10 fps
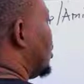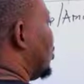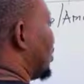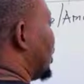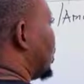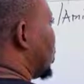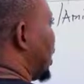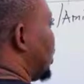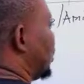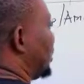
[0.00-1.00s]
Okay,
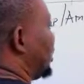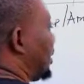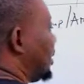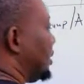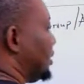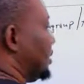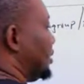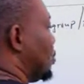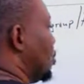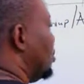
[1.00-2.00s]
glucagon
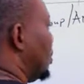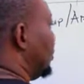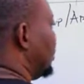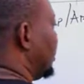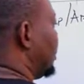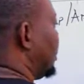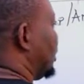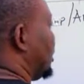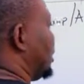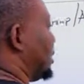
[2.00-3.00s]
is a hormone
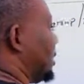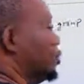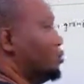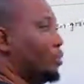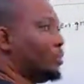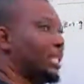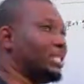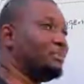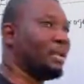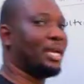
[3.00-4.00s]
that
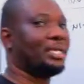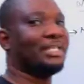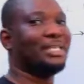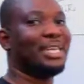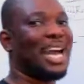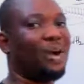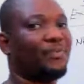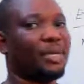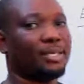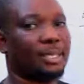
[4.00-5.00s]
is made in the
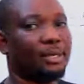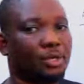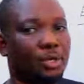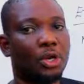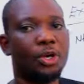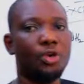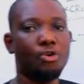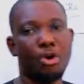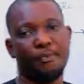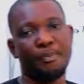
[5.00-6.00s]
alpha cell
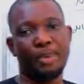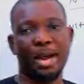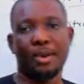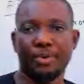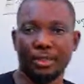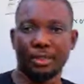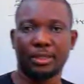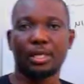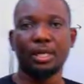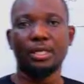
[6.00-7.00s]
of the
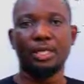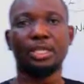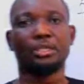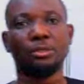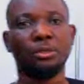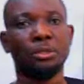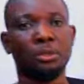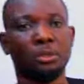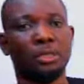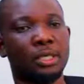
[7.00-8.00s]
pancreas. Its
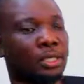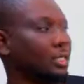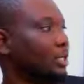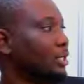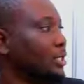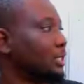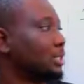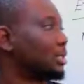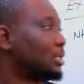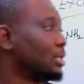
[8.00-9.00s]
role
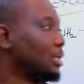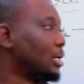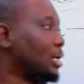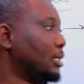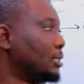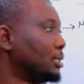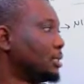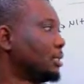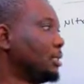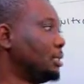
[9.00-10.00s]
is
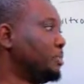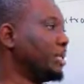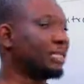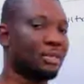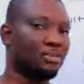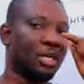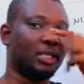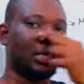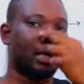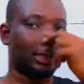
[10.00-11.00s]
being
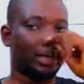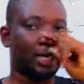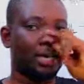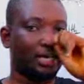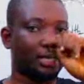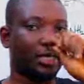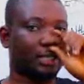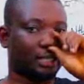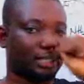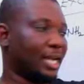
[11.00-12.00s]
stimulated
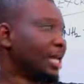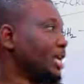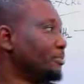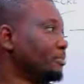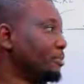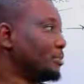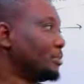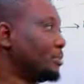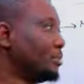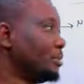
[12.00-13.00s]
each time
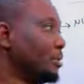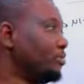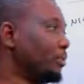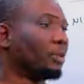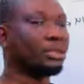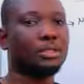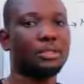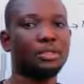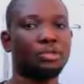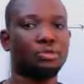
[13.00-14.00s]
the blood
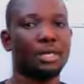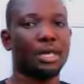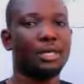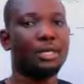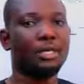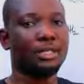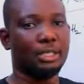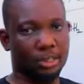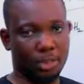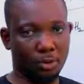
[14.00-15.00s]
sugar
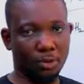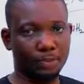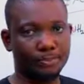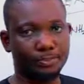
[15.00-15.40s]
is low.